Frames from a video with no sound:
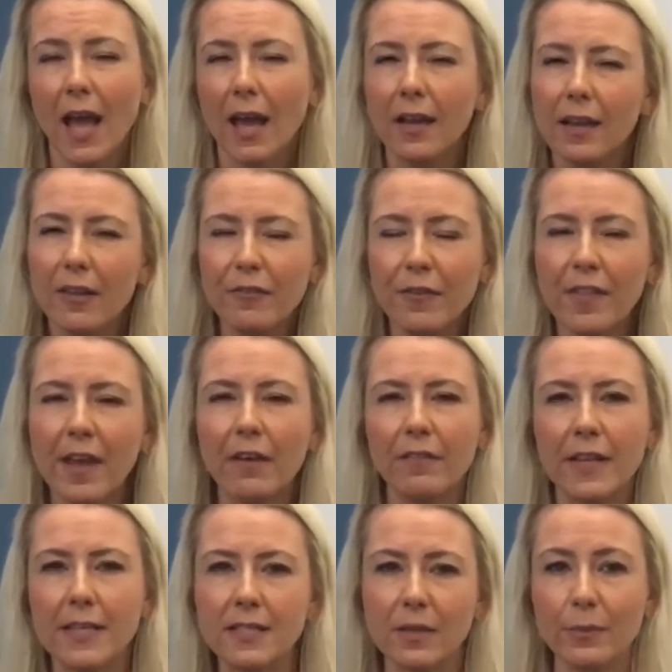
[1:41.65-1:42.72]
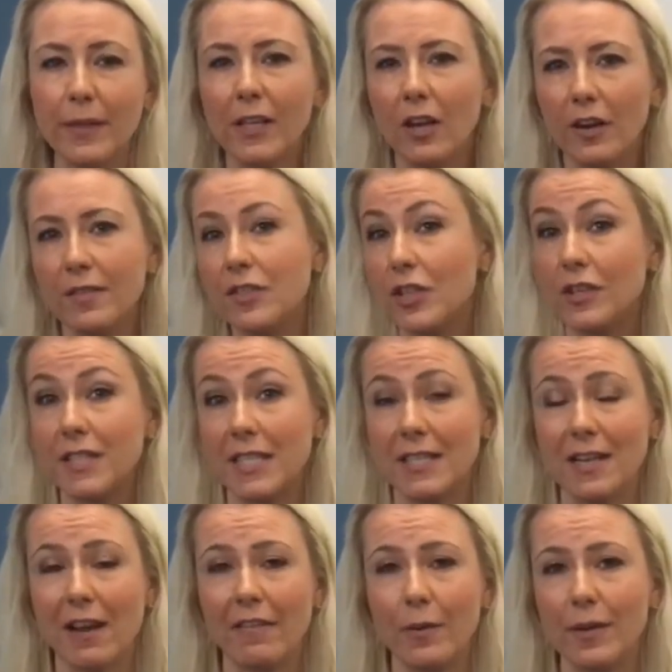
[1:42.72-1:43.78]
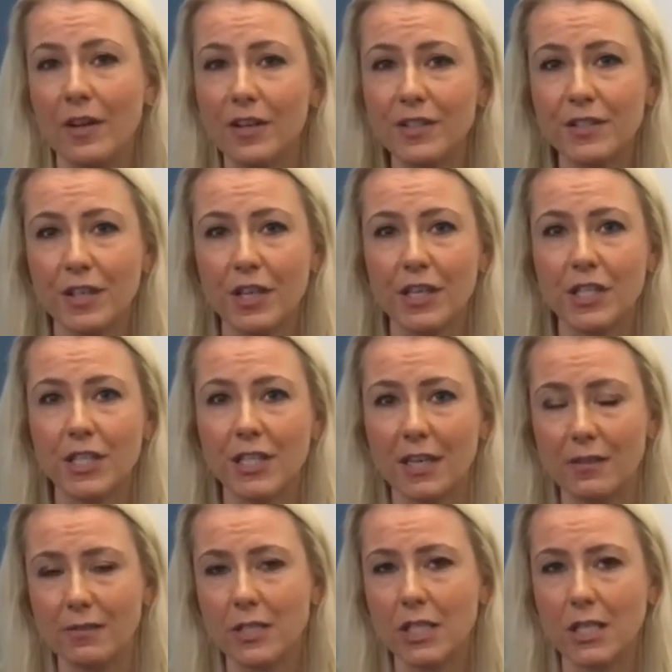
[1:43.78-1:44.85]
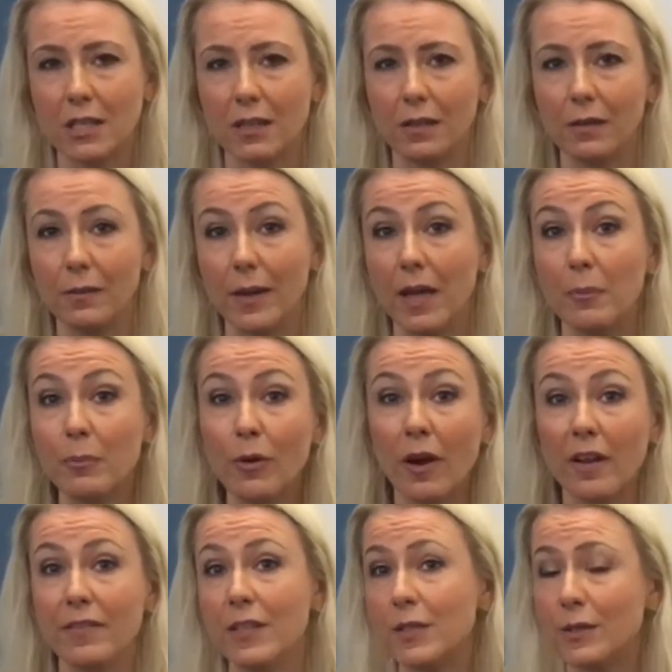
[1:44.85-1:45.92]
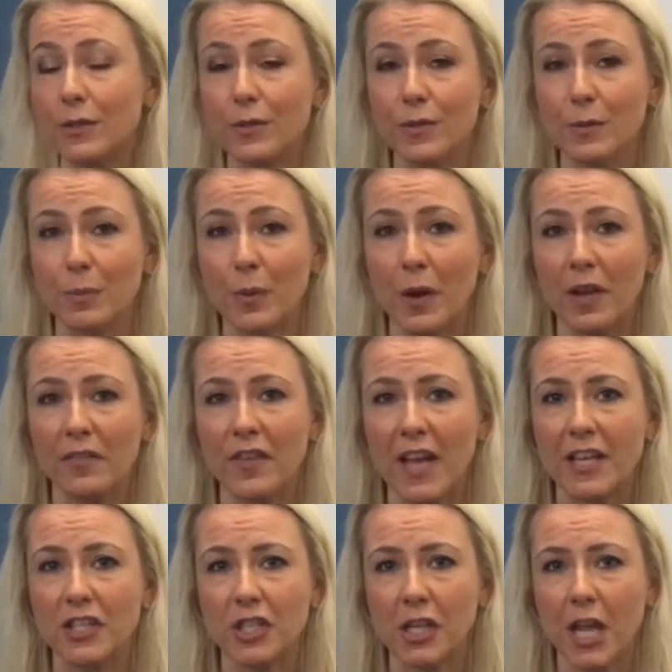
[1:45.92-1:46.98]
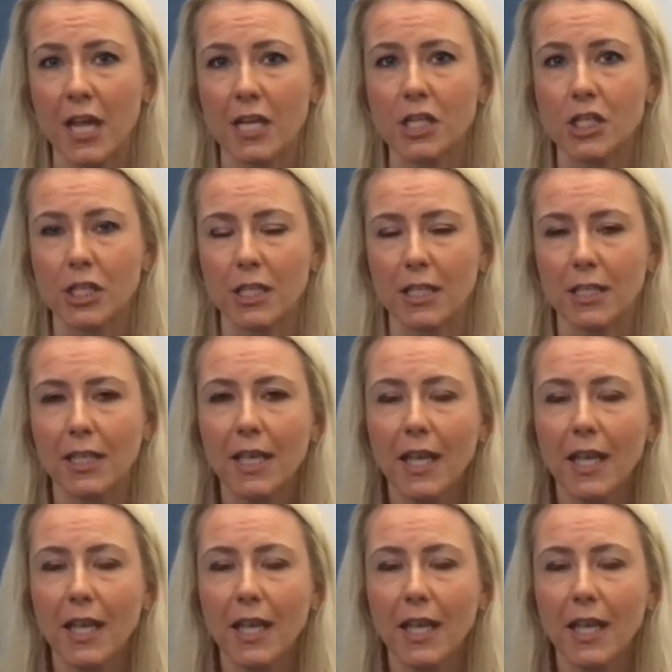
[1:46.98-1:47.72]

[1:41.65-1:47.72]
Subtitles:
And for that reason, we kind of started narrowing our search down to private schools and private education.